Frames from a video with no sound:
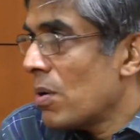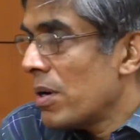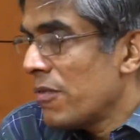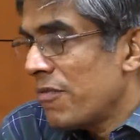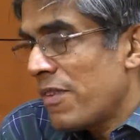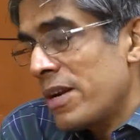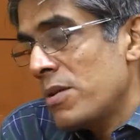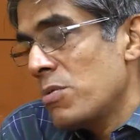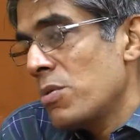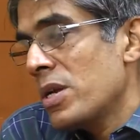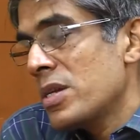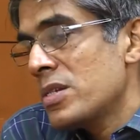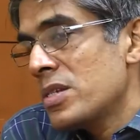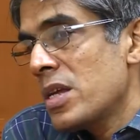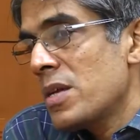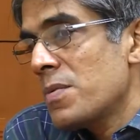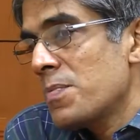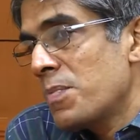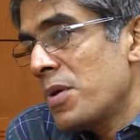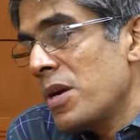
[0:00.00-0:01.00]
In fact, you can
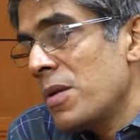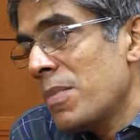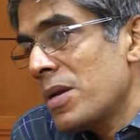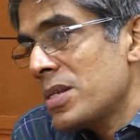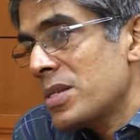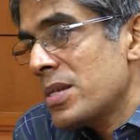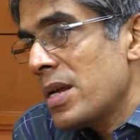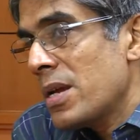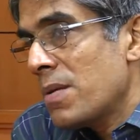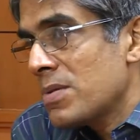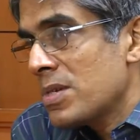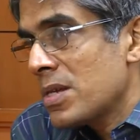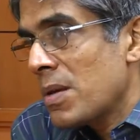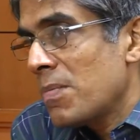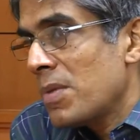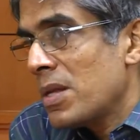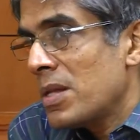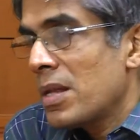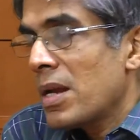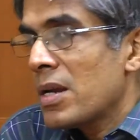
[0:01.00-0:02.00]
pretty much say it was
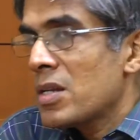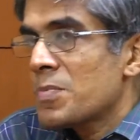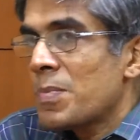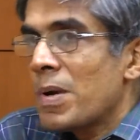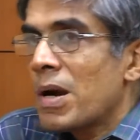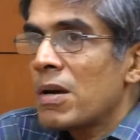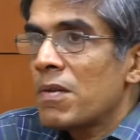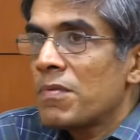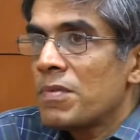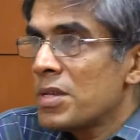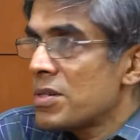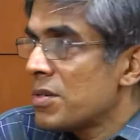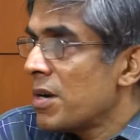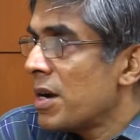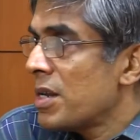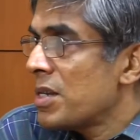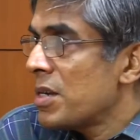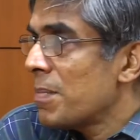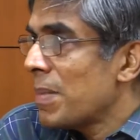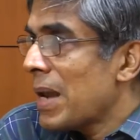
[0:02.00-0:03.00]
something that is part of this
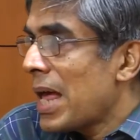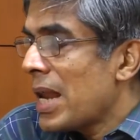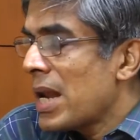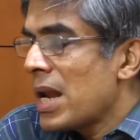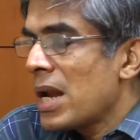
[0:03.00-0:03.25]
strategic plan.